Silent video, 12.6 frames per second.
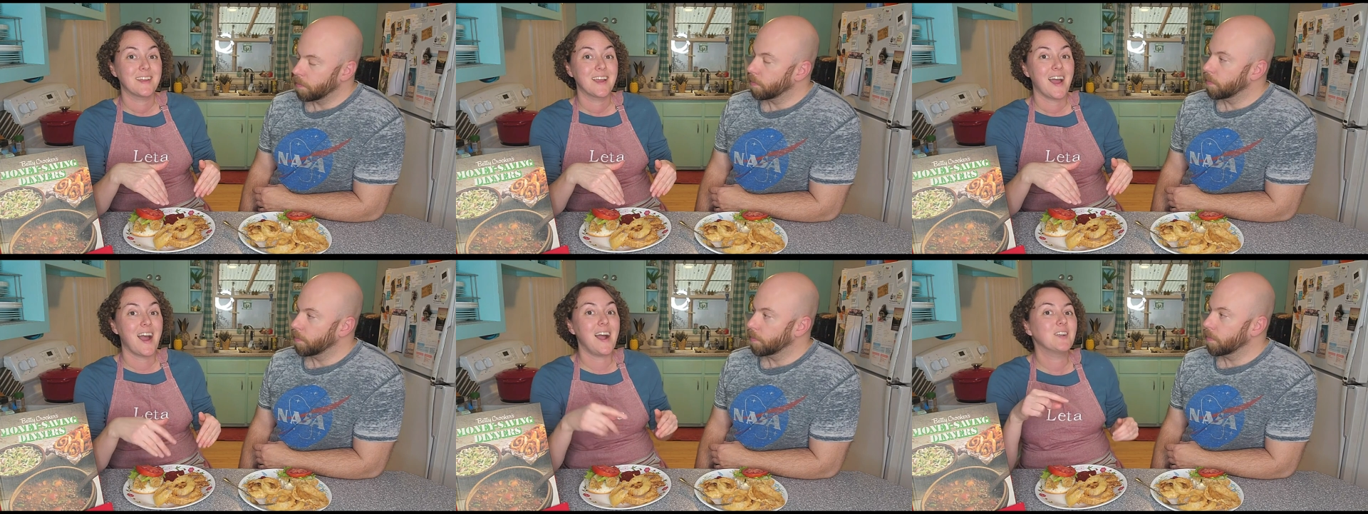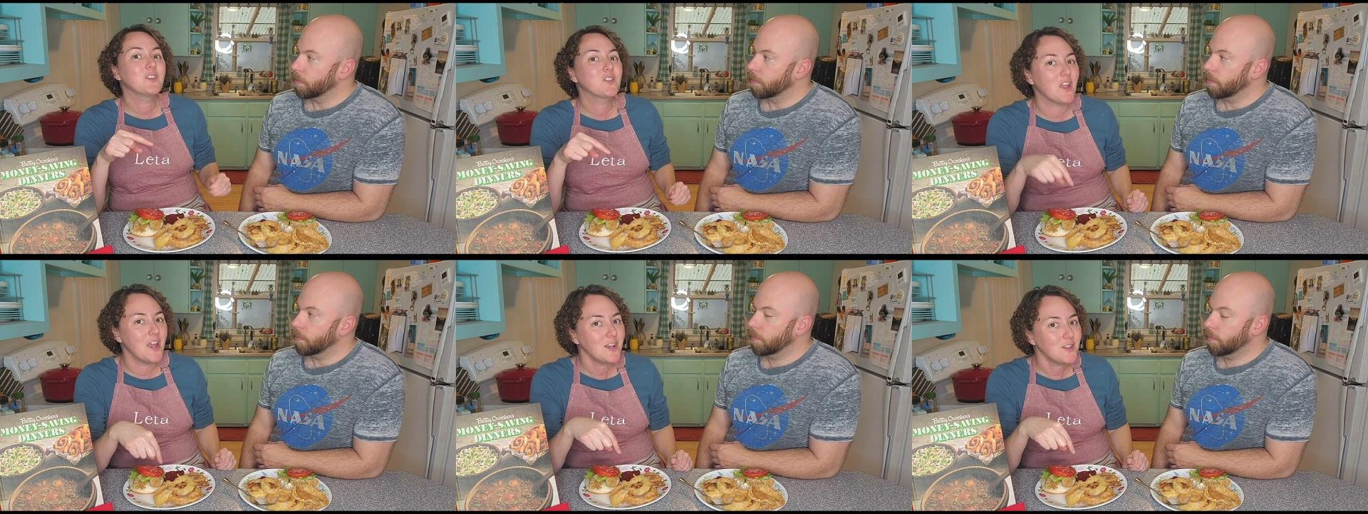Speaker 1: I
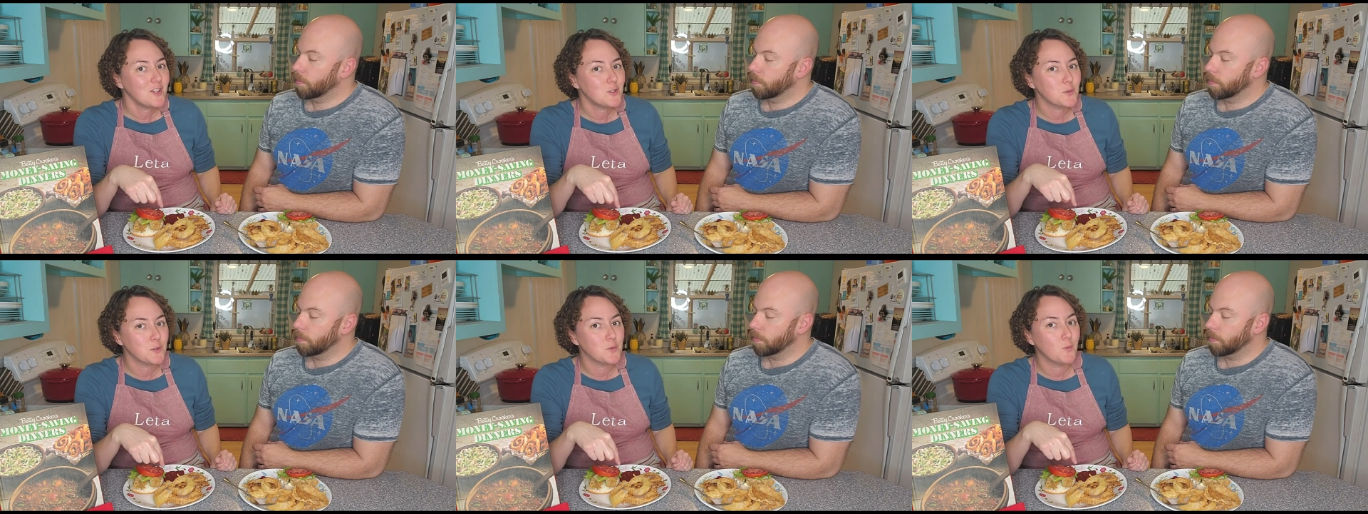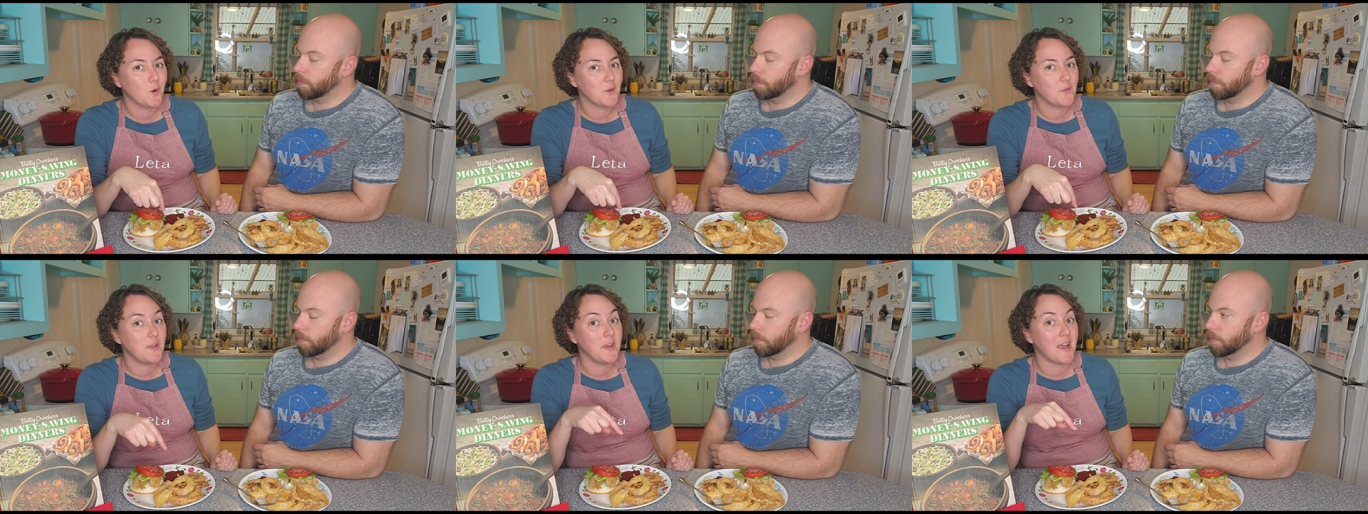think this was
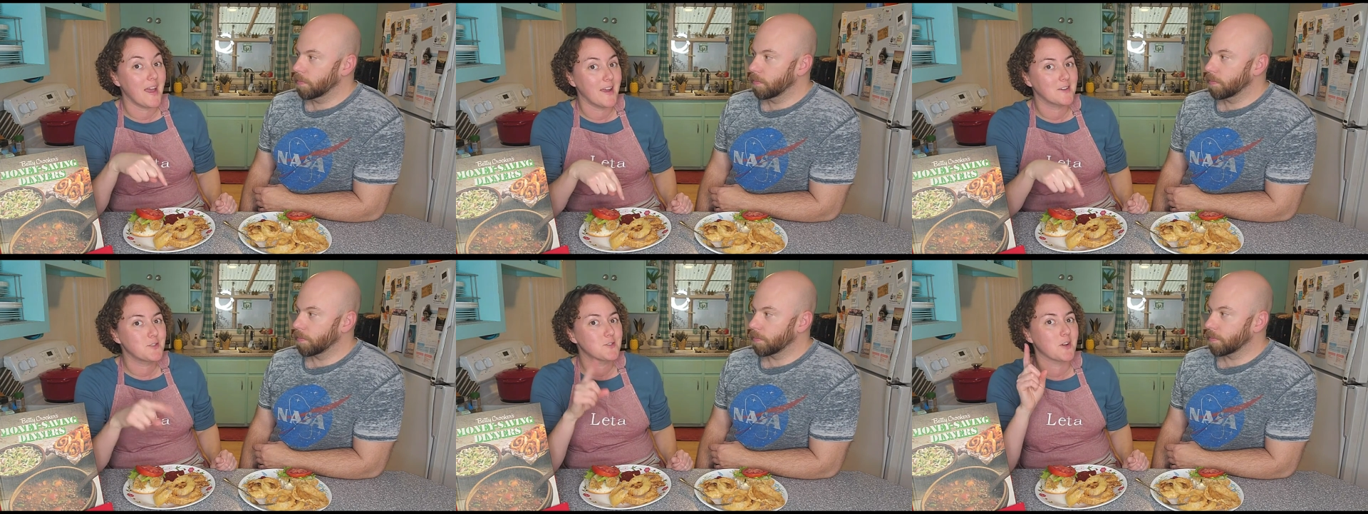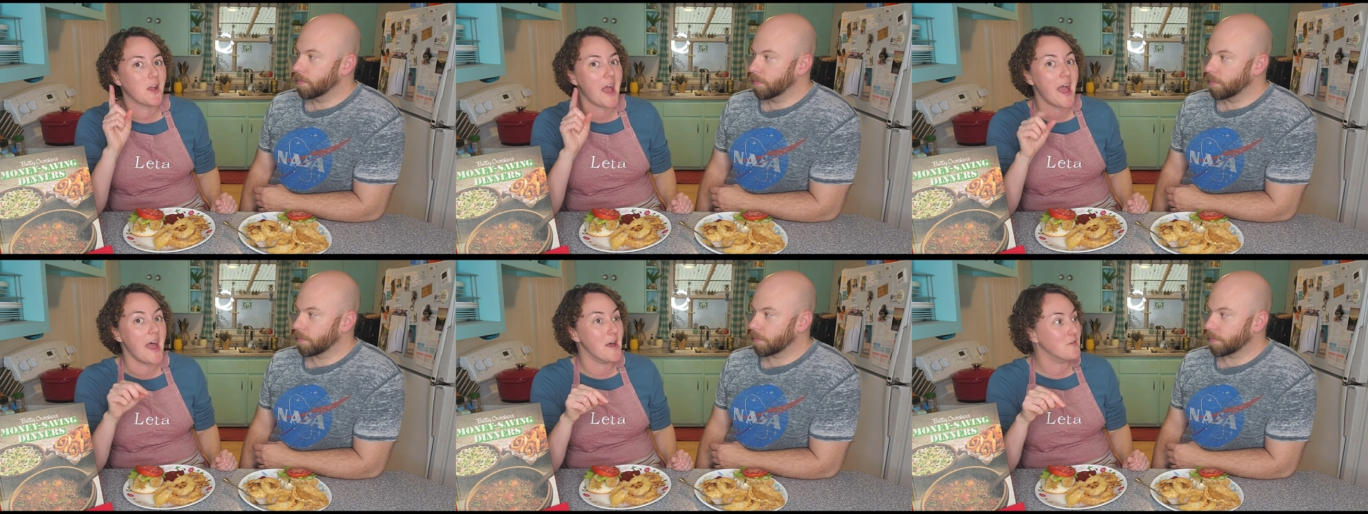worth the extra
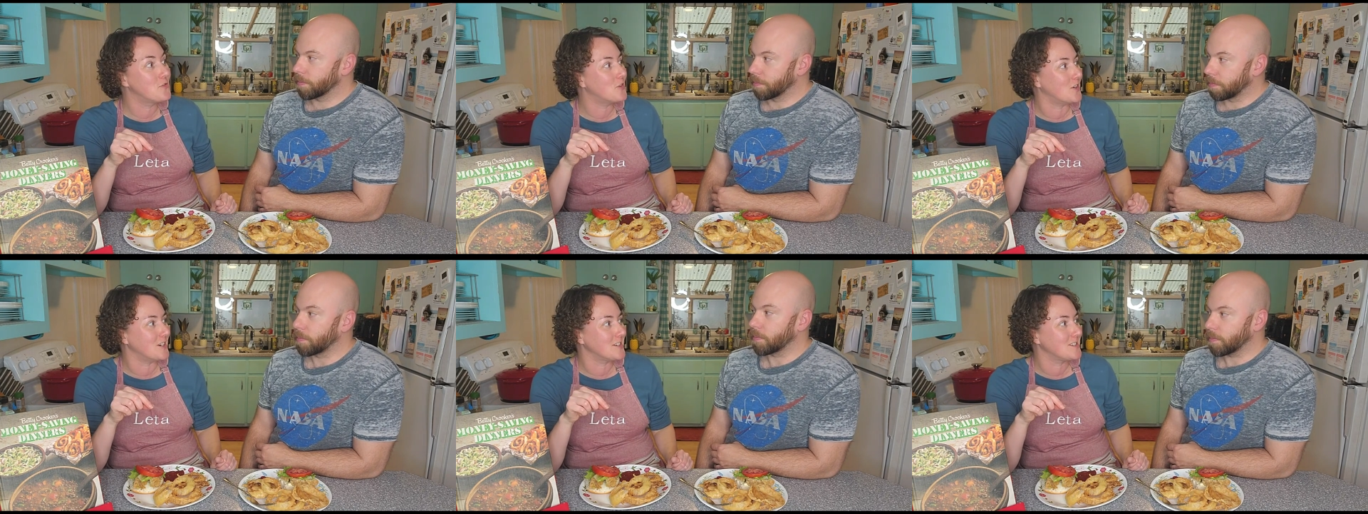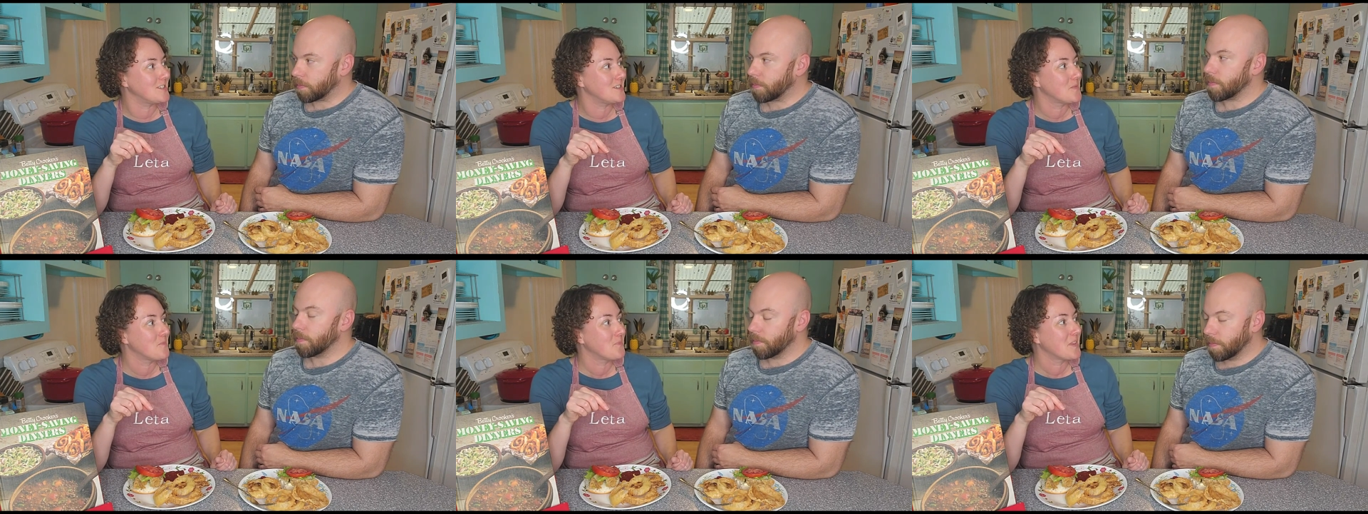effort.
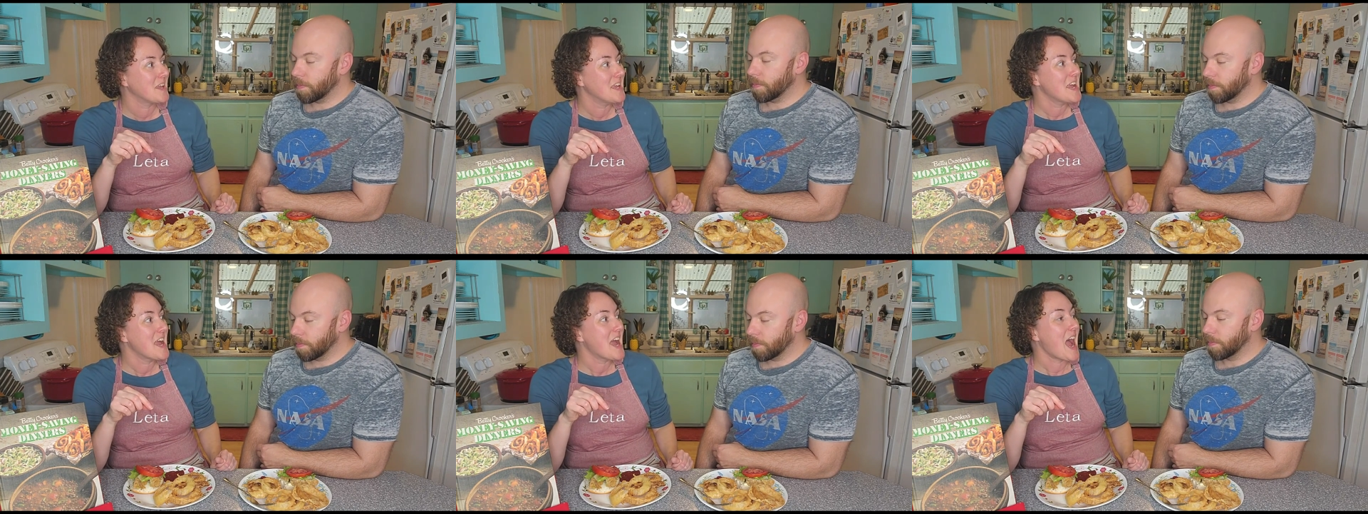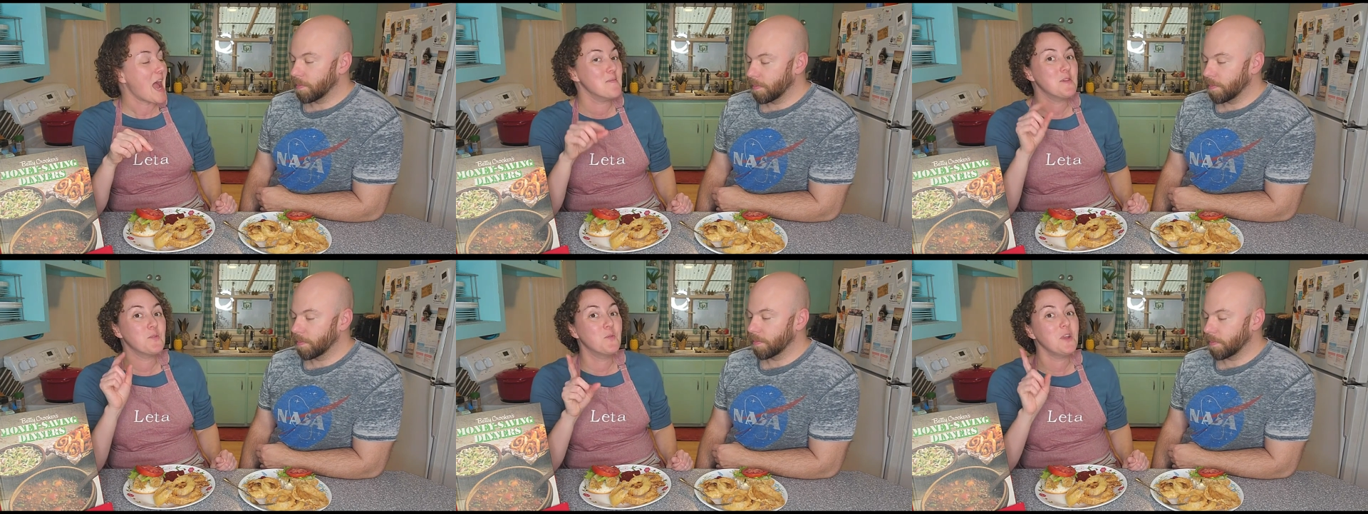I
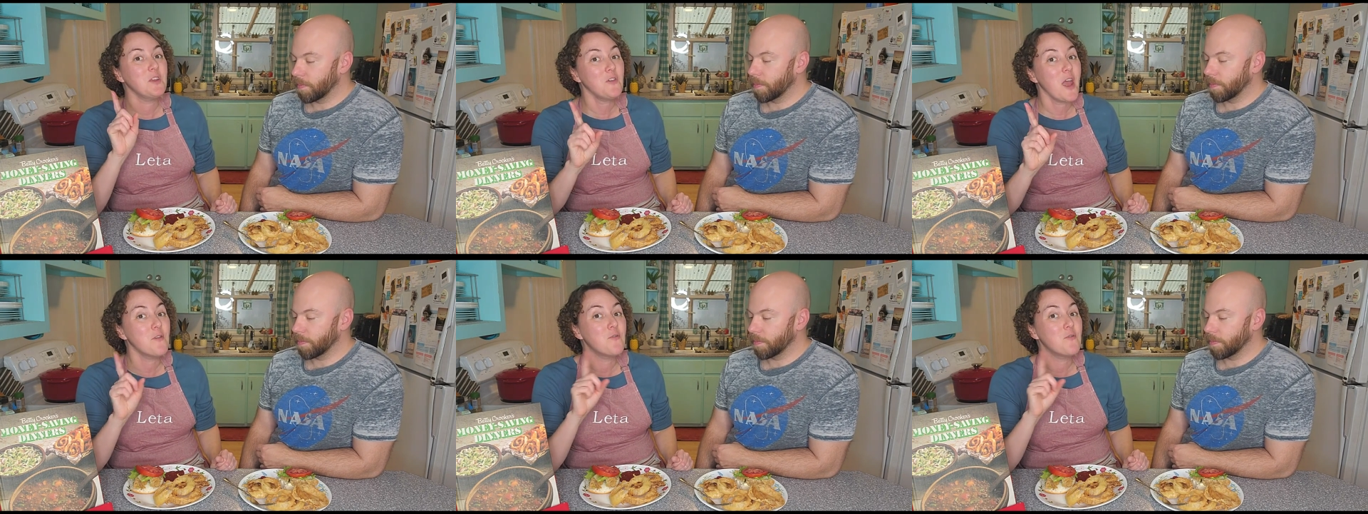mean, we've had